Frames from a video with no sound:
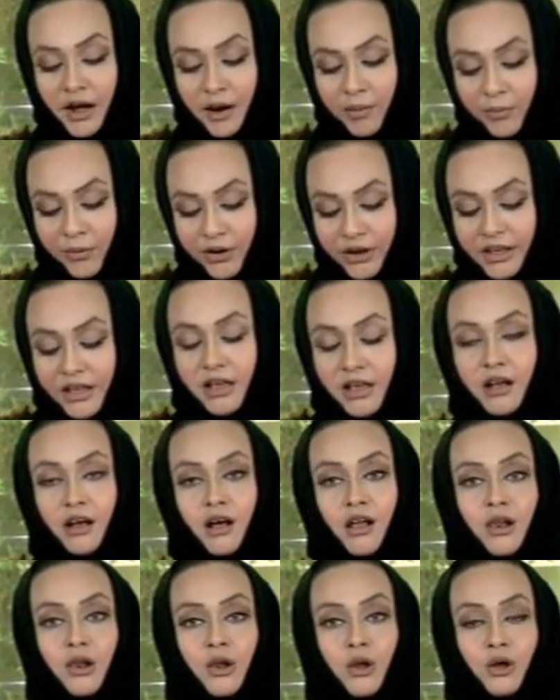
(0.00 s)
bringing
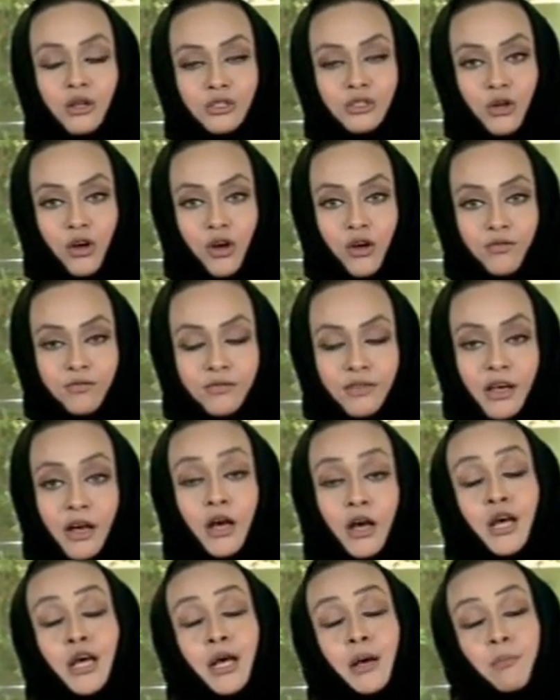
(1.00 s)
a lot of
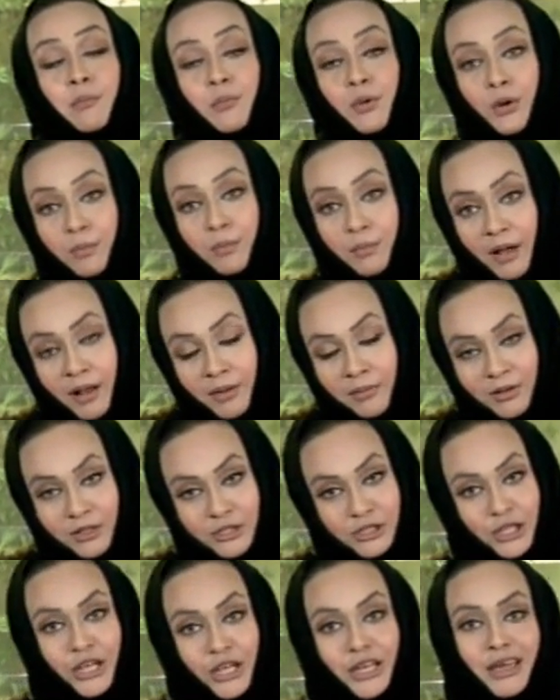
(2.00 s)
the book
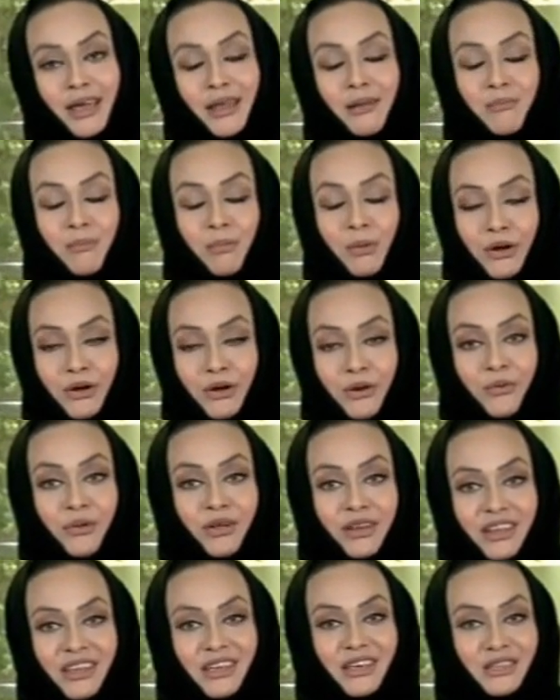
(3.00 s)
publishing and book
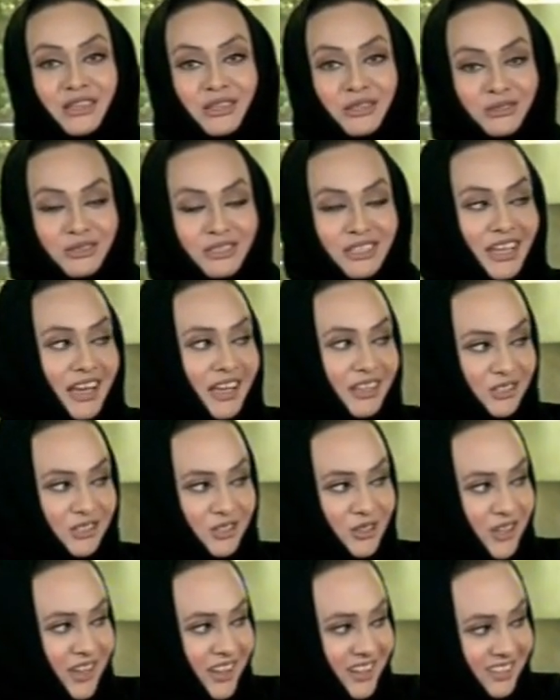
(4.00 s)
reading enthusiasts
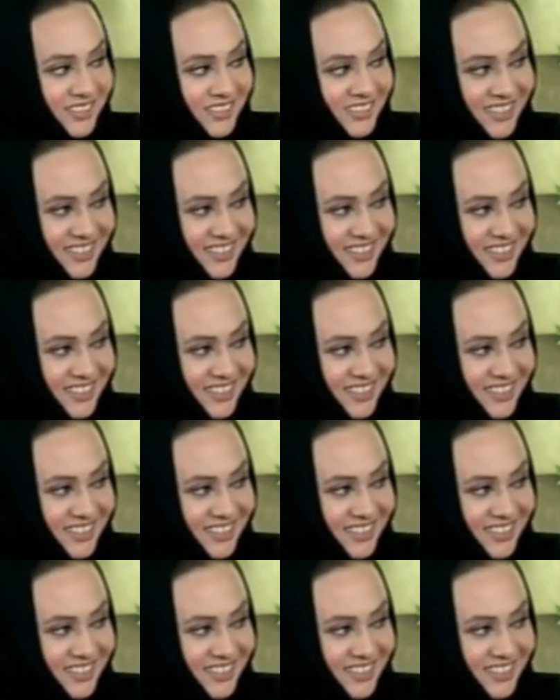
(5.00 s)
together.